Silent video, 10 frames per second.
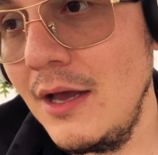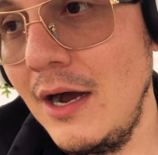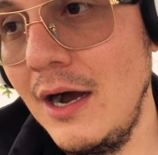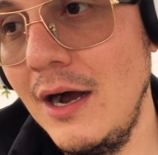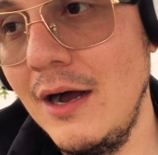
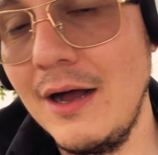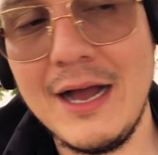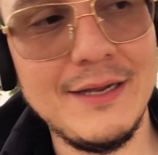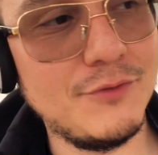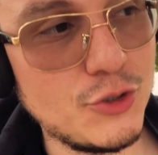Uh,
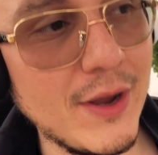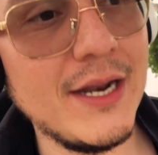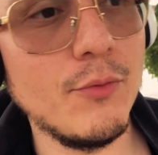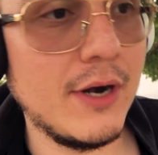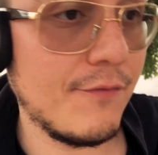I
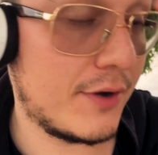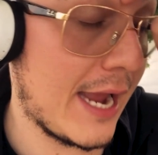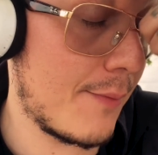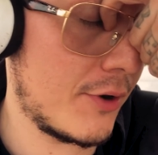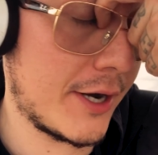traded whatever
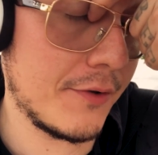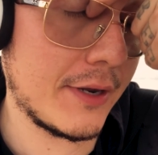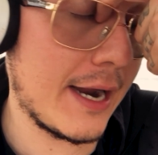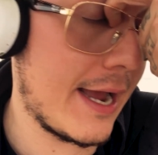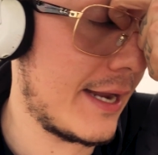camera gear
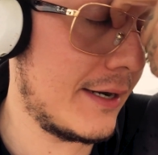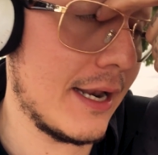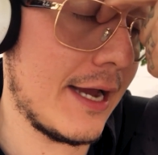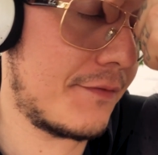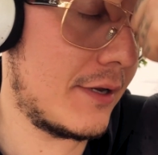that I had
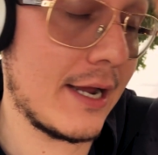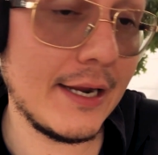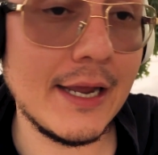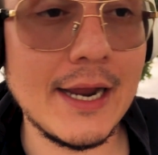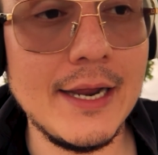left and I,
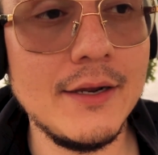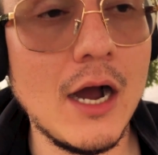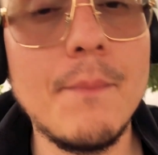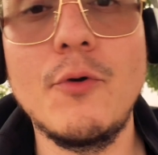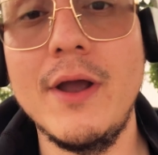and I
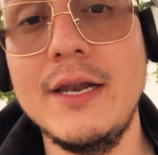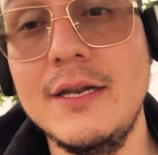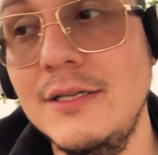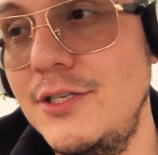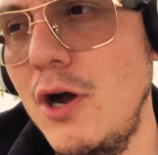
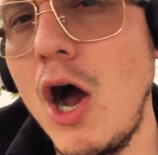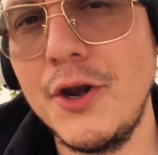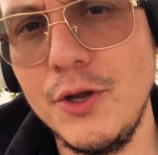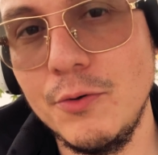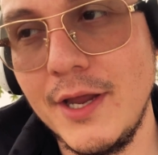upgraded into
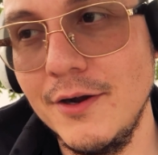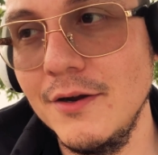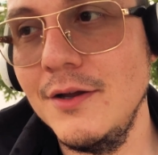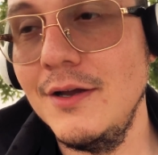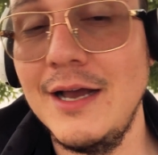audio gear.